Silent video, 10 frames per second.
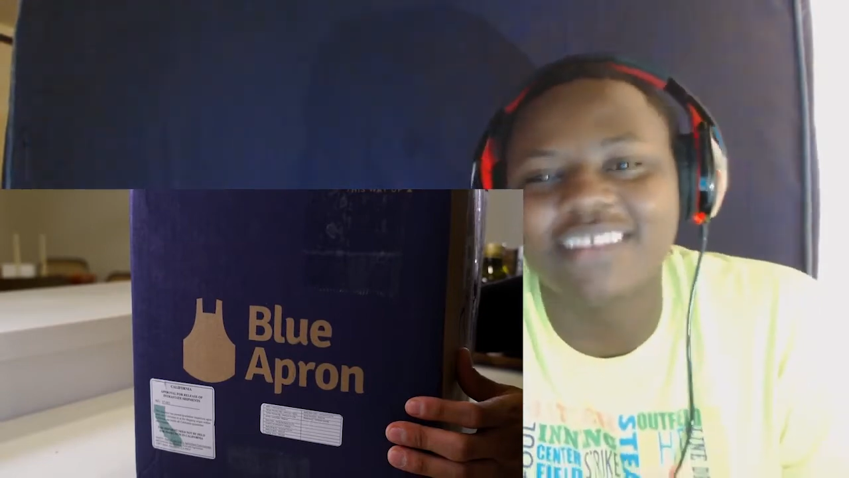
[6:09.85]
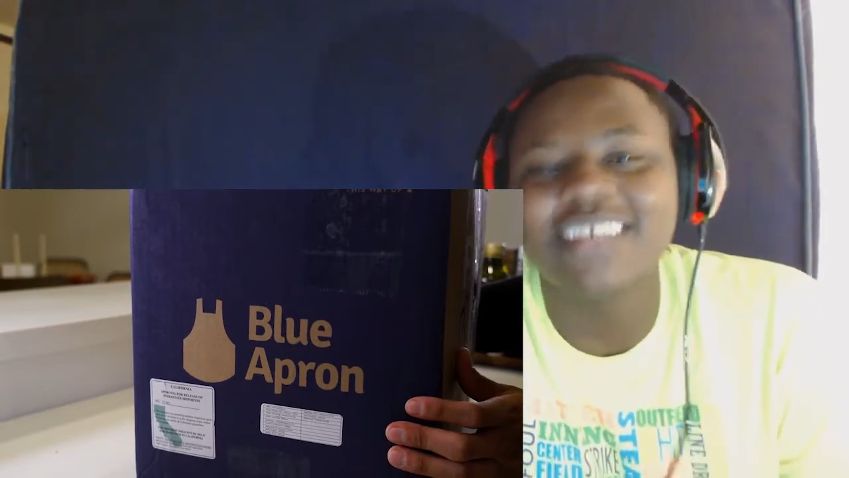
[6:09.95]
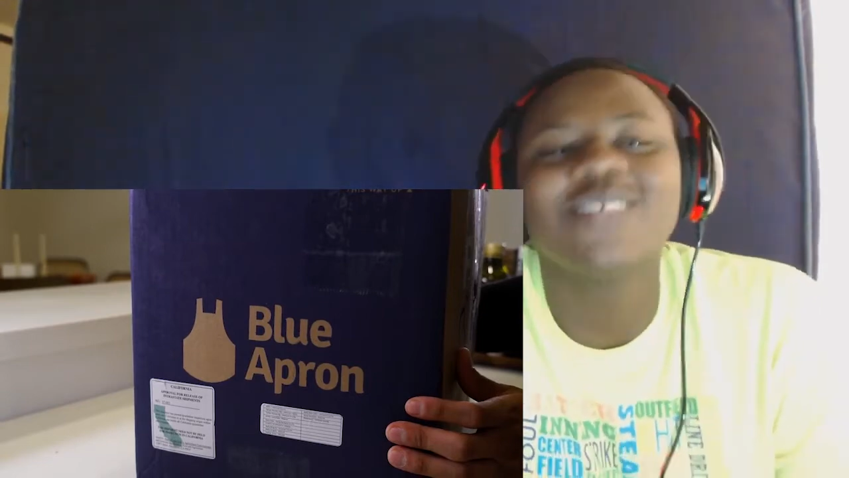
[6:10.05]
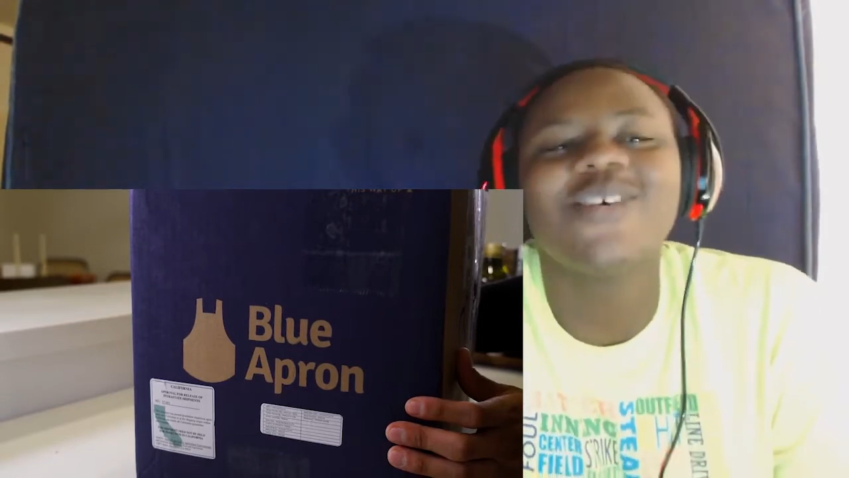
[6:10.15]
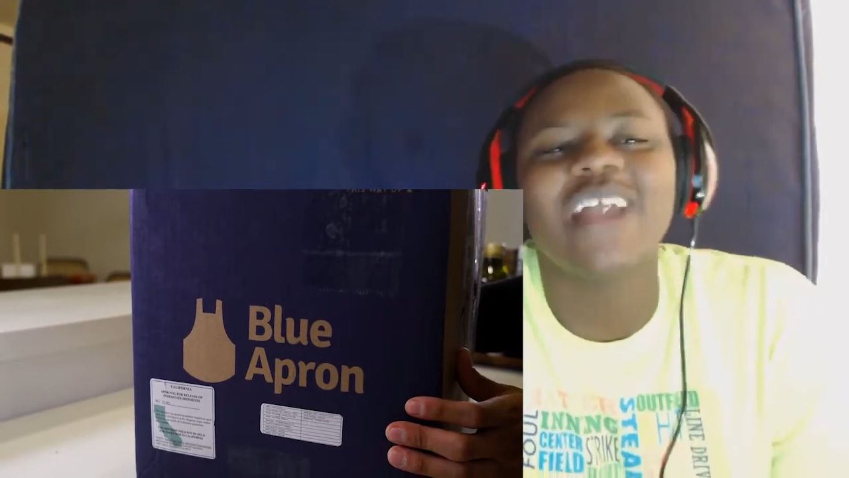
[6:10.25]

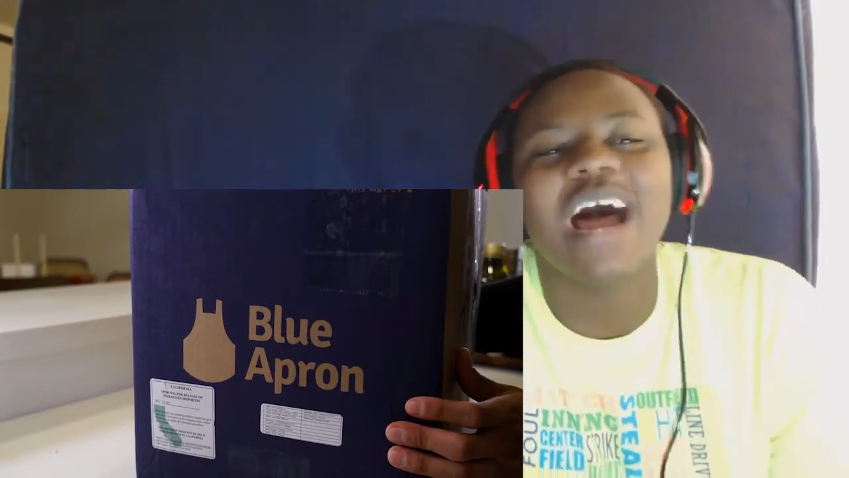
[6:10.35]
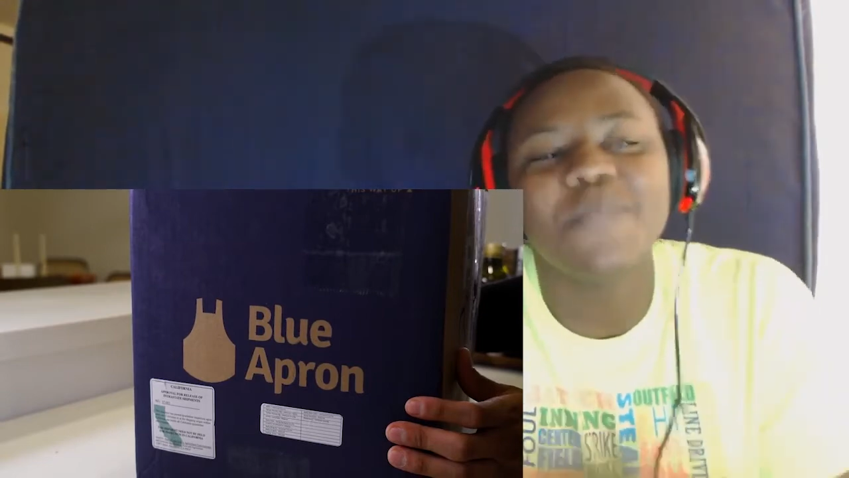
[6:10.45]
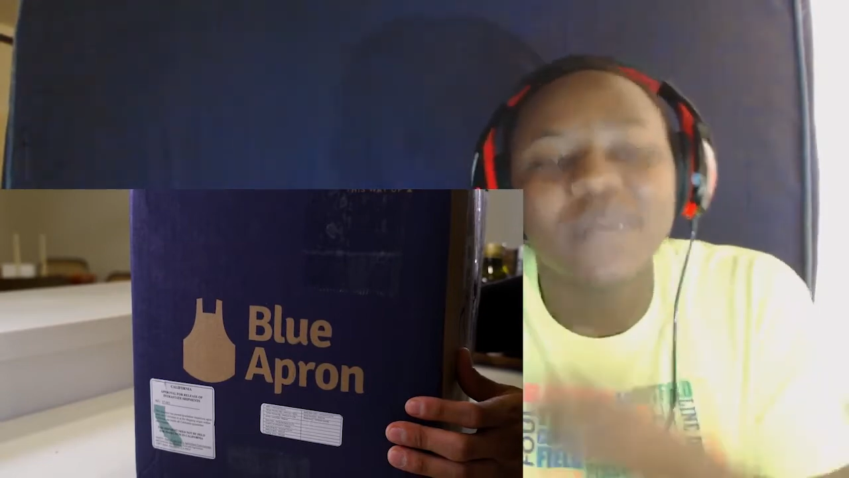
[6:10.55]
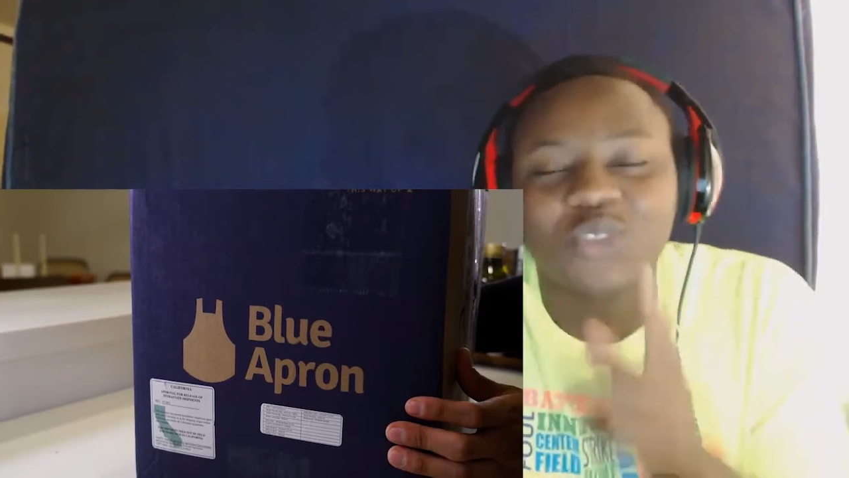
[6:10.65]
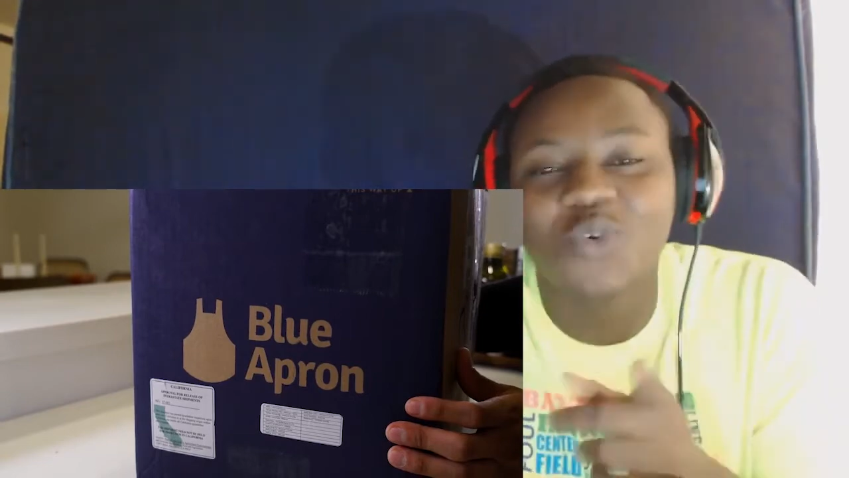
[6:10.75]
This is not going to
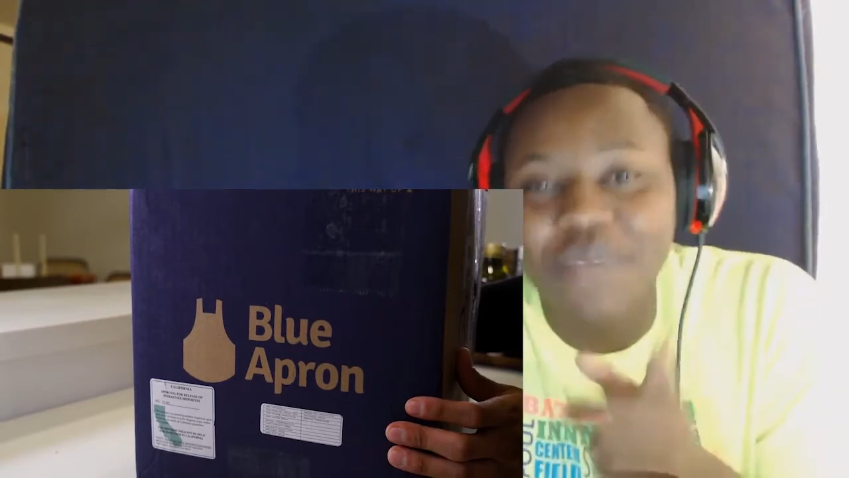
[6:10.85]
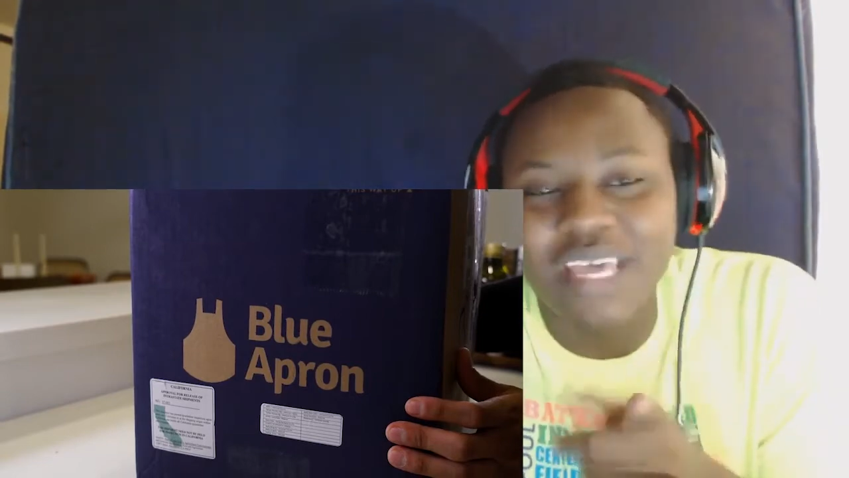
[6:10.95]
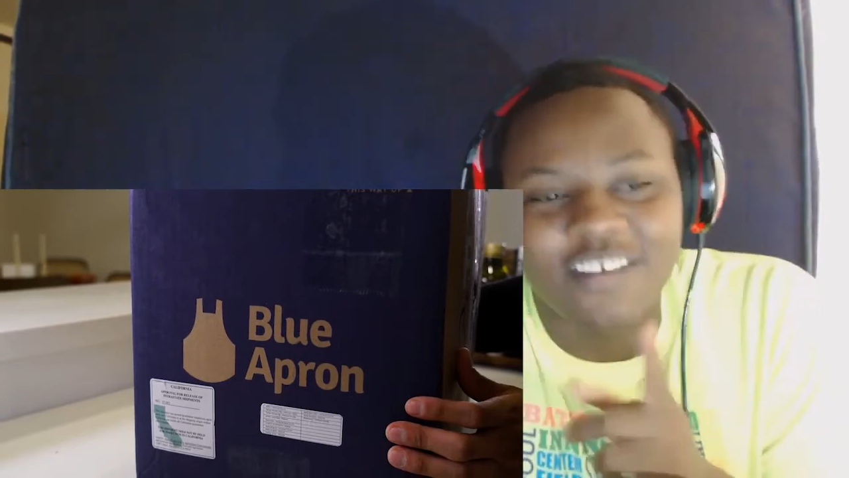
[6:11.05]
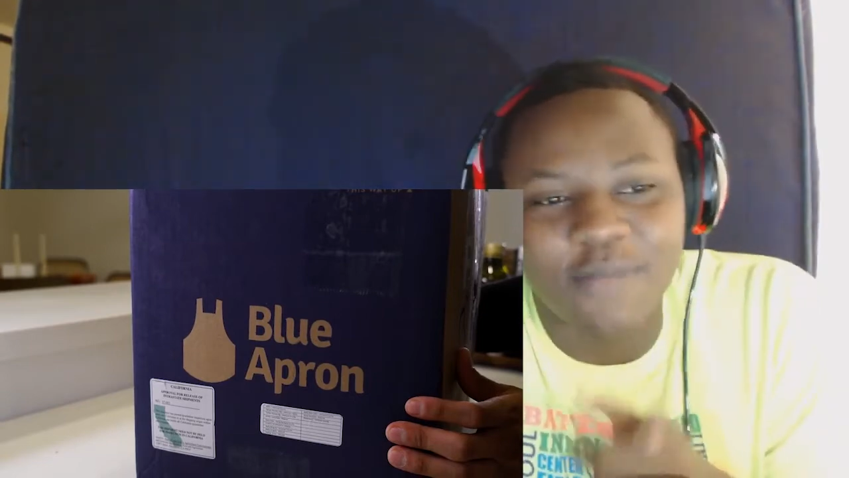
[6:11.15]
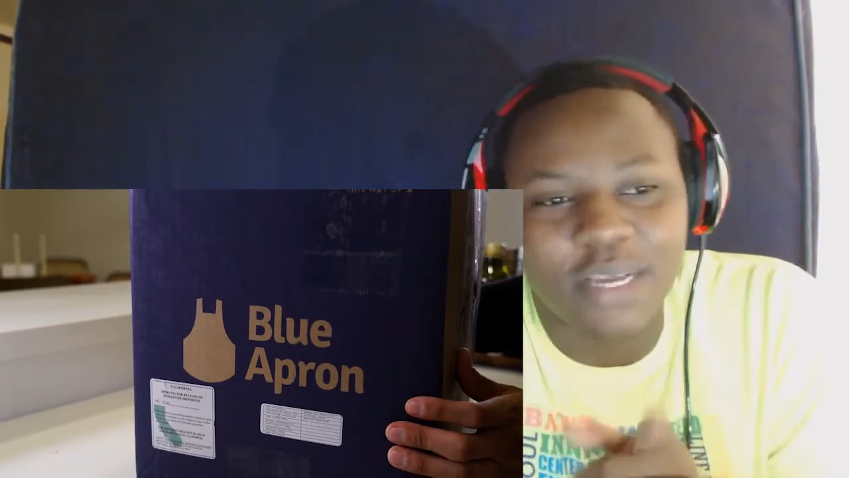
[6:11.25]
happen to
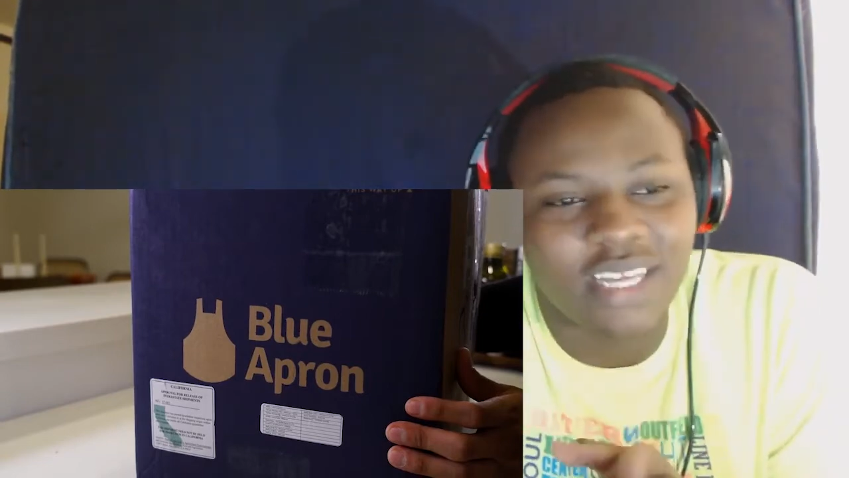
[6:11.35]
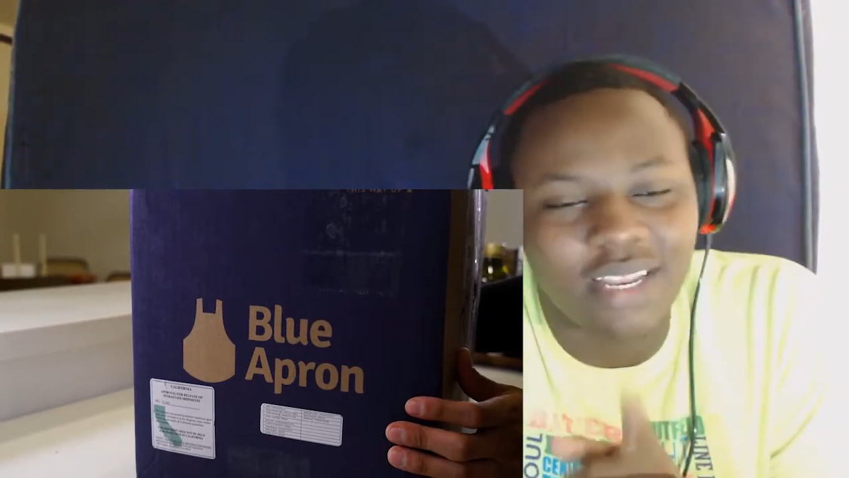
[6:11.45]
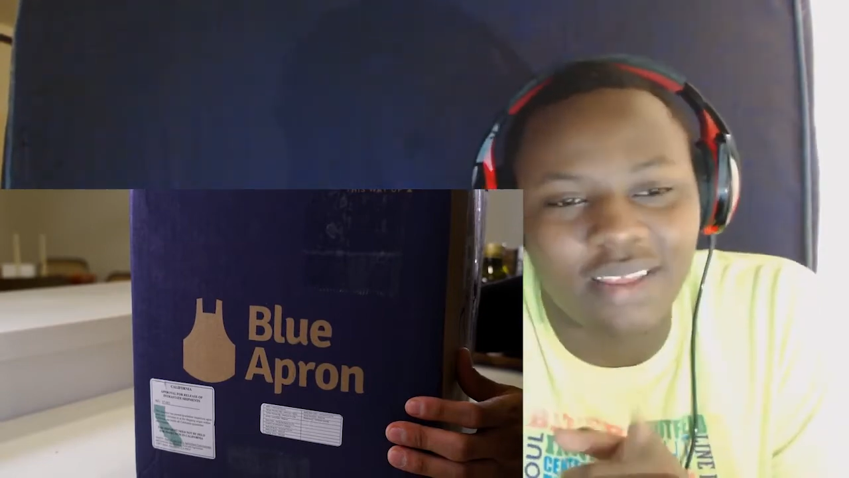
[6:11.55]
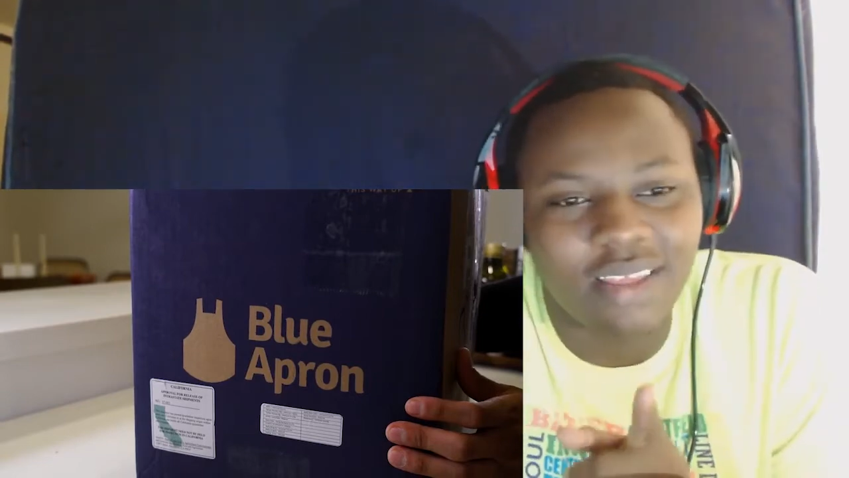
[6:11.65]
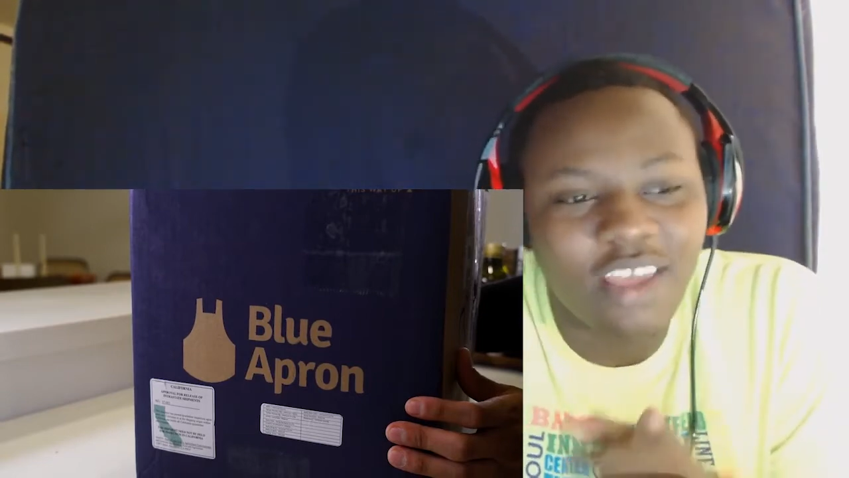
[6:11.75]
me, especially.